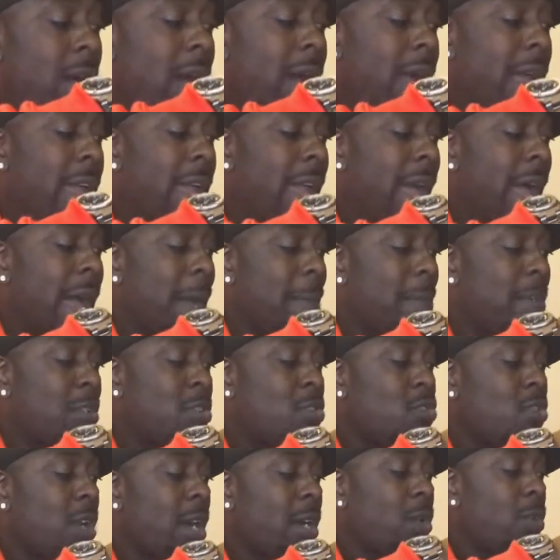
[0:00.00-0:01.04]
I am a
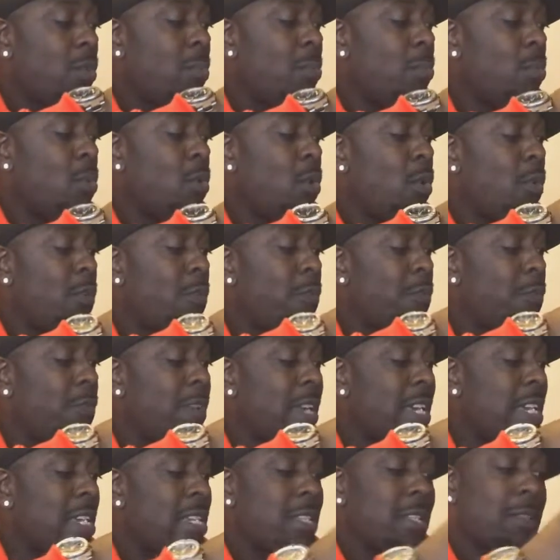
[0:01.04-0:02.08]
Dragon Ball
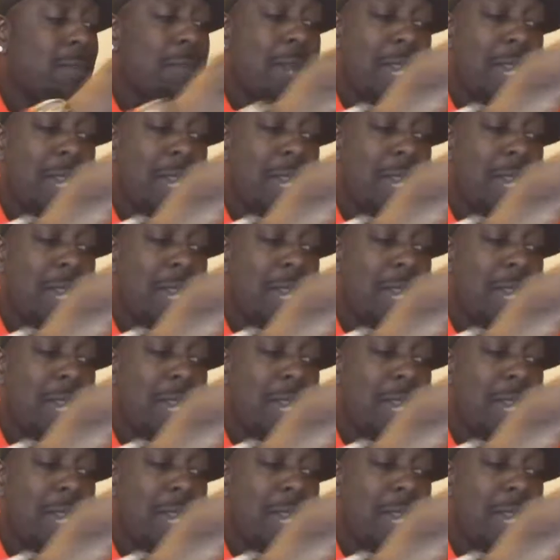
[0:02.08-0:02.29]
fiend,